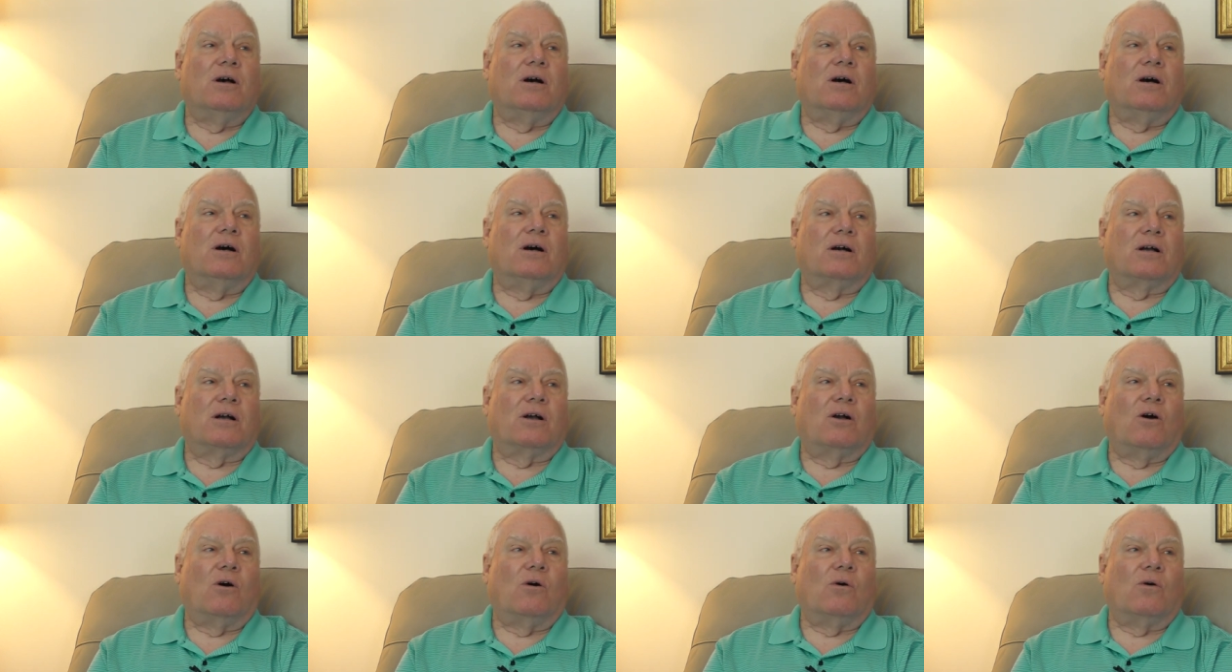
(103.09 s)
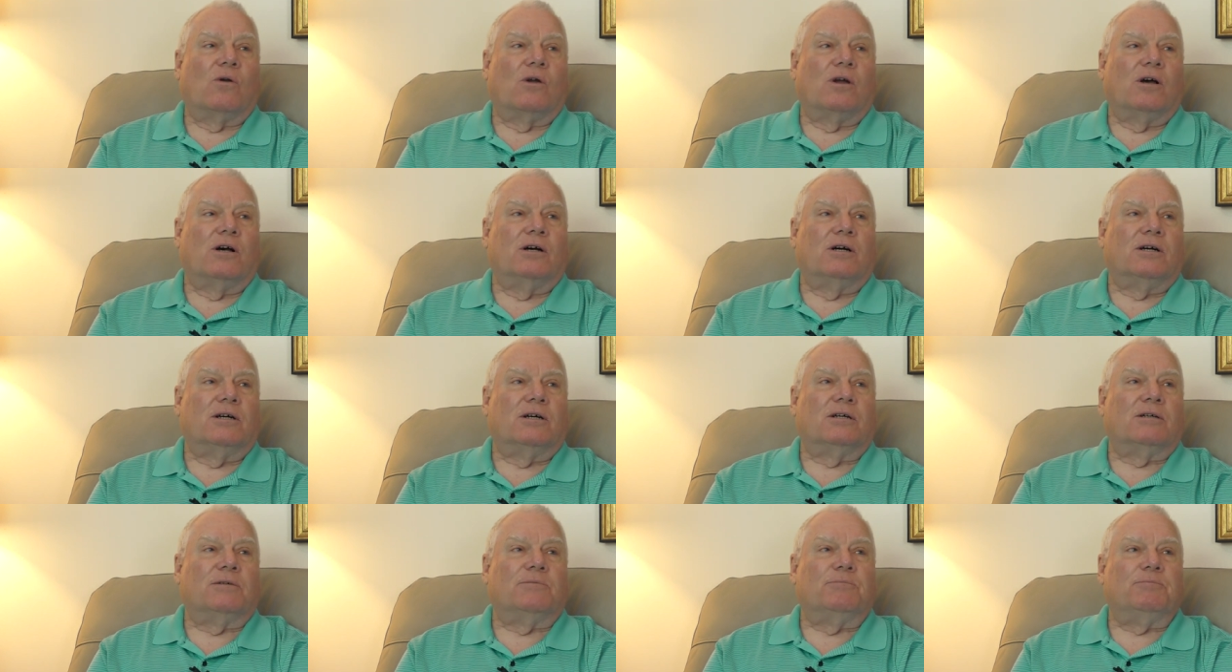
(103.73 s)
uh, called
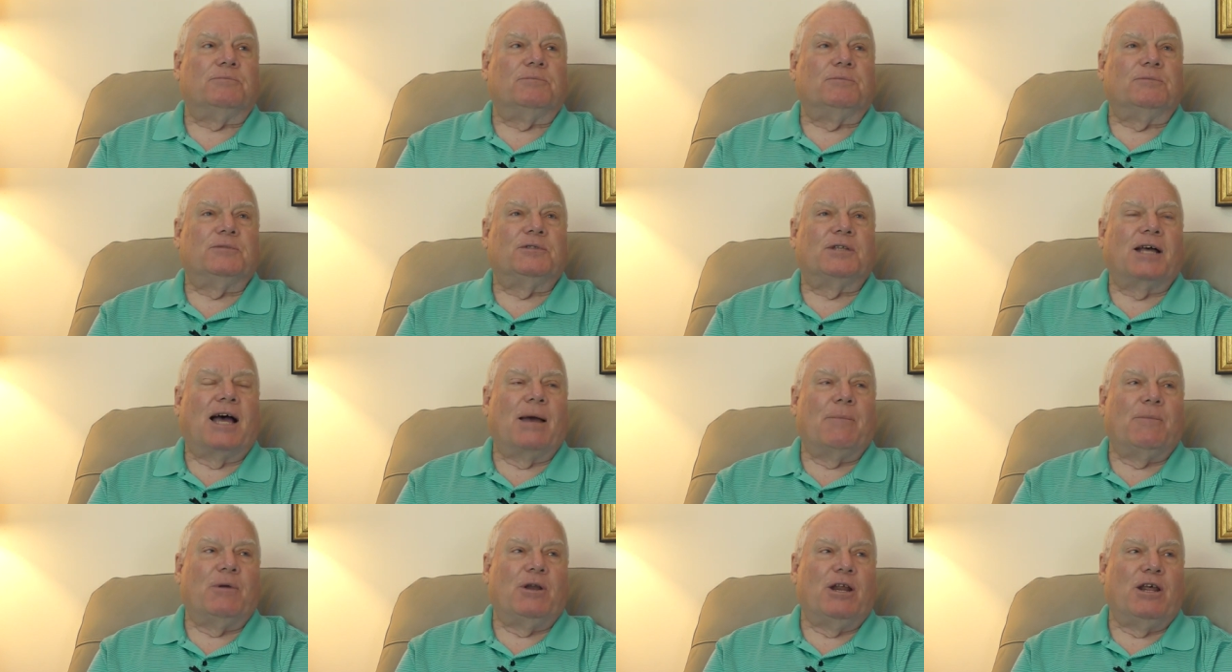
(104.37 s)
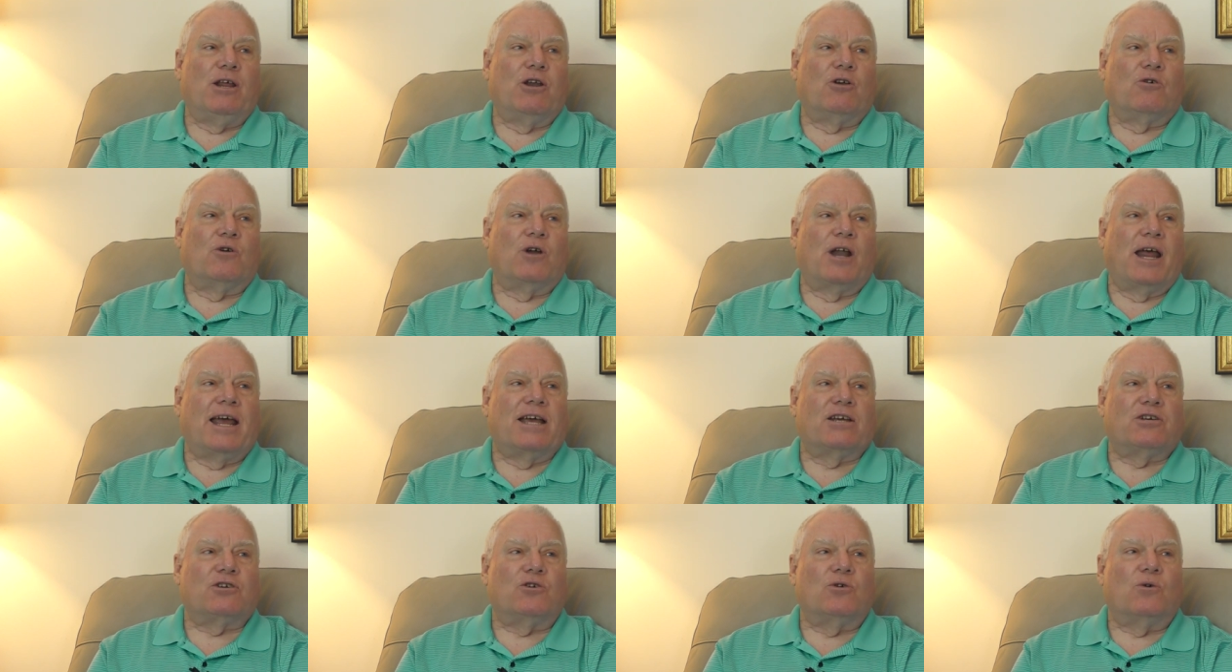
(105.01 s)
uh, Diamond
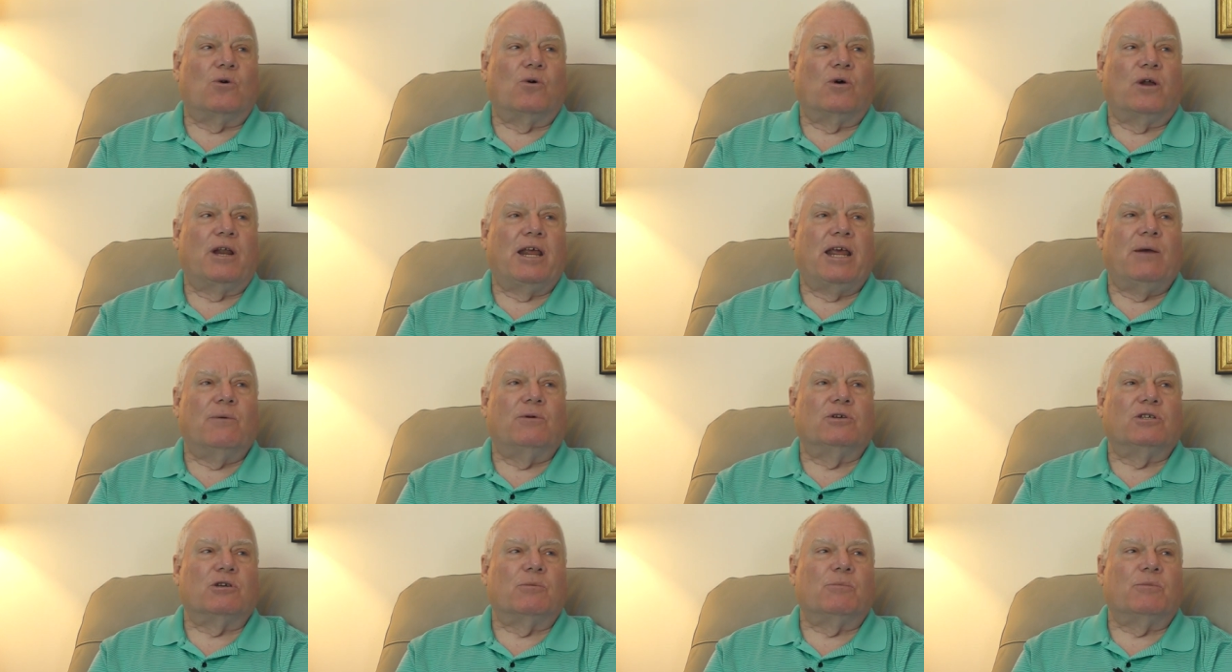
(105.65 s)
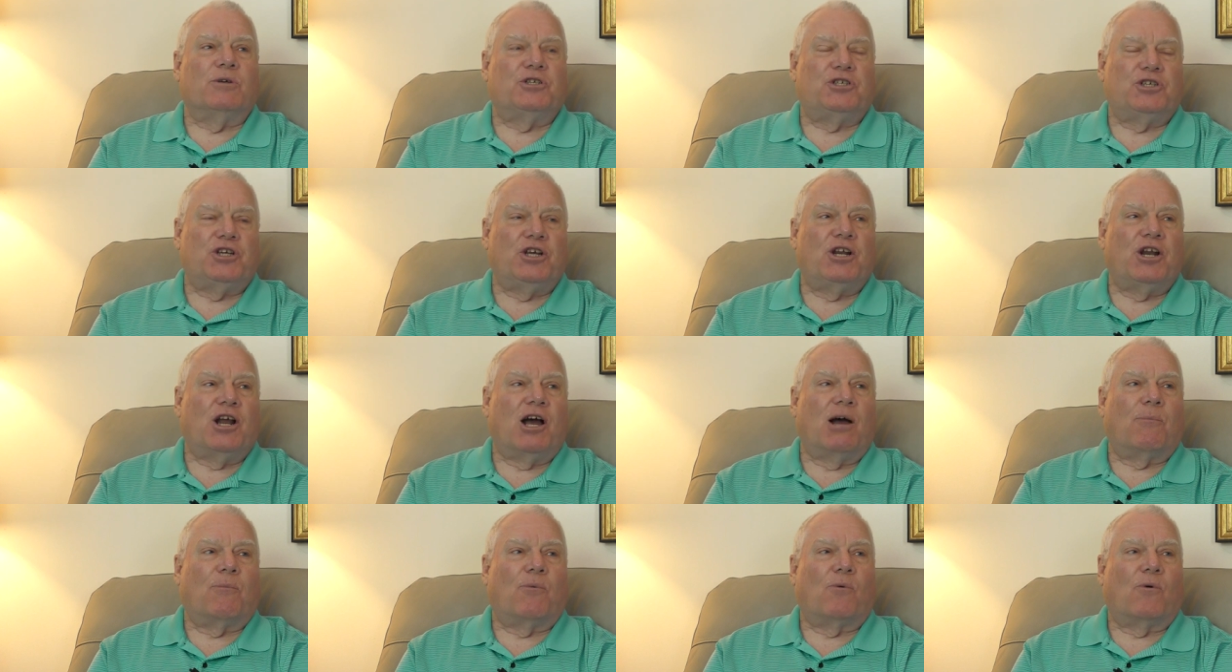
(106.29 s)
International, and he was a
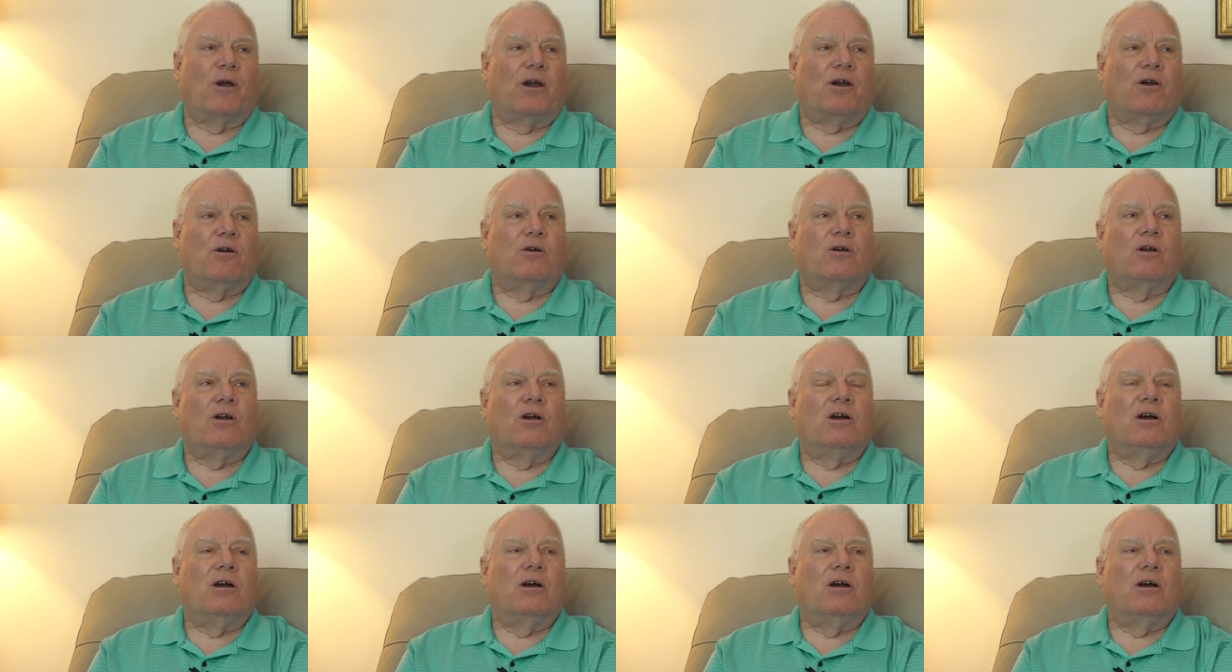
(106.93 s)
machine operator,